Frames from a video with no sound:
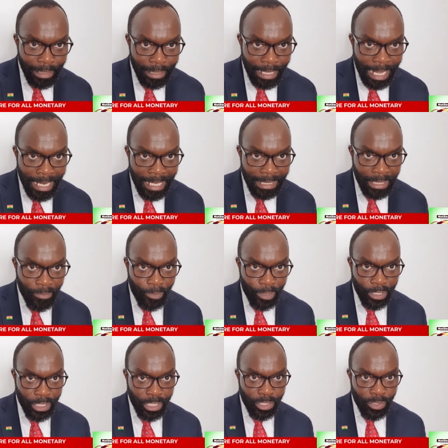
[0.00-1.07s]
Ghana's
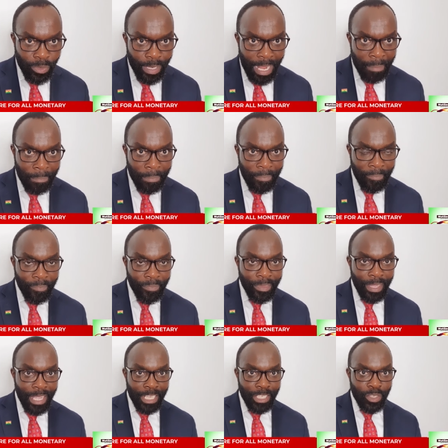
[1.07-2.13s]
inflation is going up
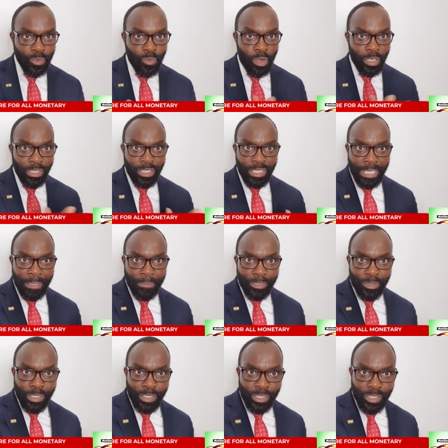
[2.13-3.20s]
and you want them
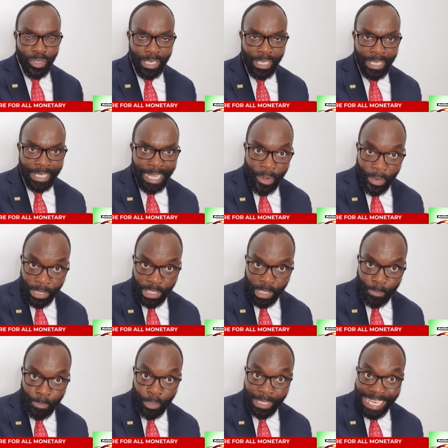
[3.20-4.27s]
to install a
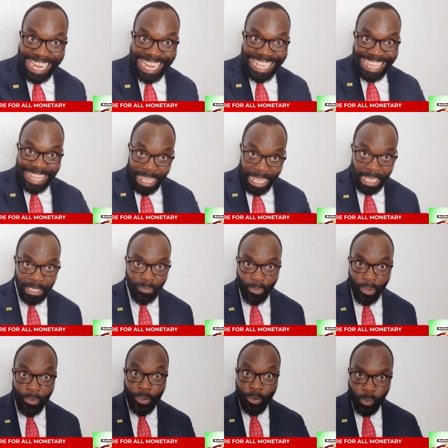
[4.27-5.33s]
currency board in this
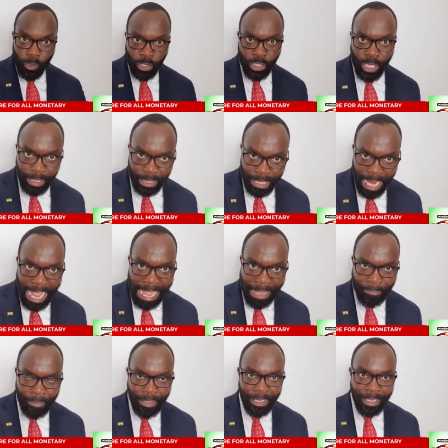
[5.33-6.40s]
very crucial
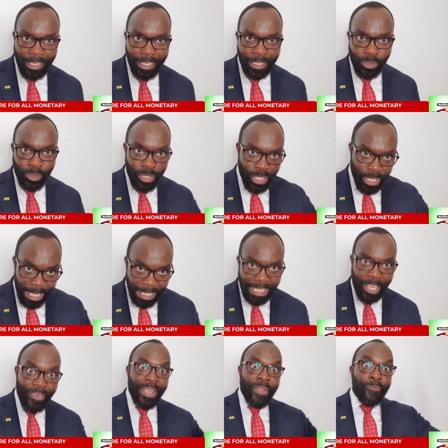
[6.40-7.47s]
time to set
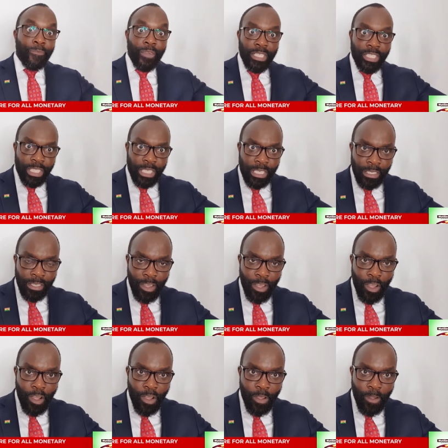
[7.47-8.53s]
our inflation
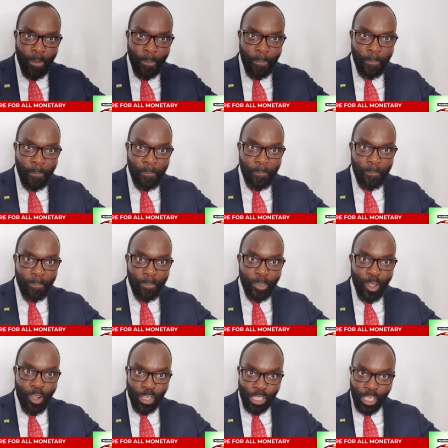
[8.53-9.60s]

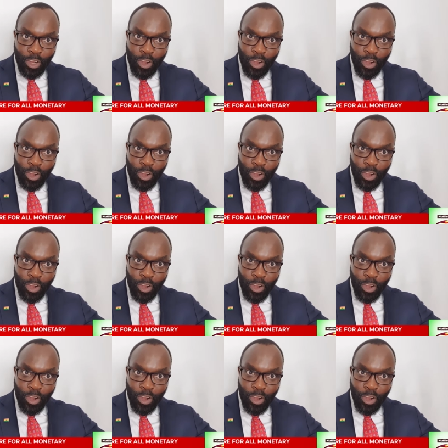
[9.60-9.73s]
on the